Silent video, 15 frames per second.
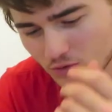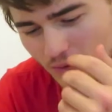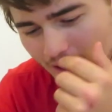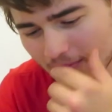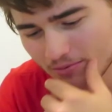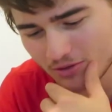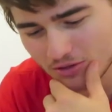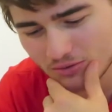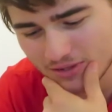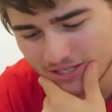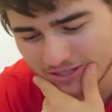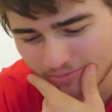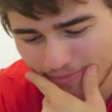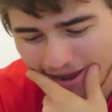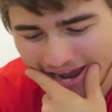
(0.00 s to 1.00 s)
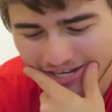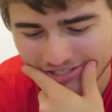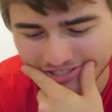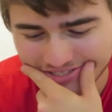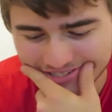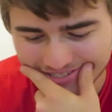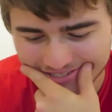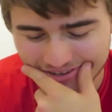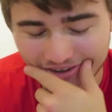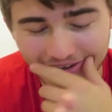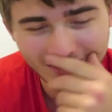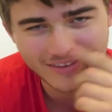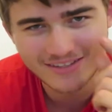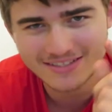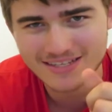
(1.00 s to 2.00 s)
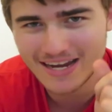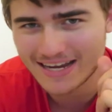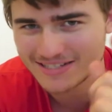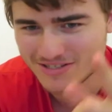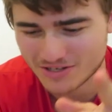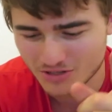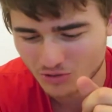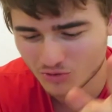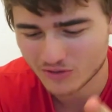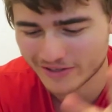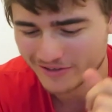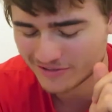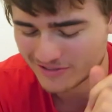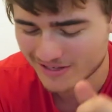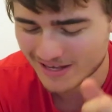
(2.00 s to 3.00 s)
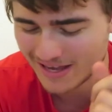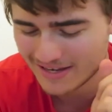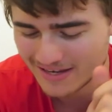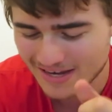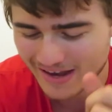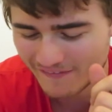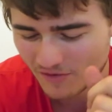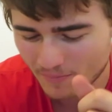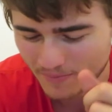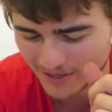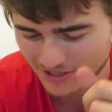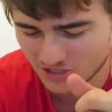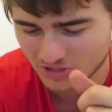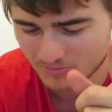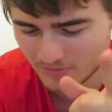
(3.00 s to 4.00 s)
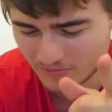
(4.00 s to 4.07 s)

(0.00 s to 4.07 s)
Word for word: Let's swipe through these matches, because all these guys are gold diggers, because I didn't have a picture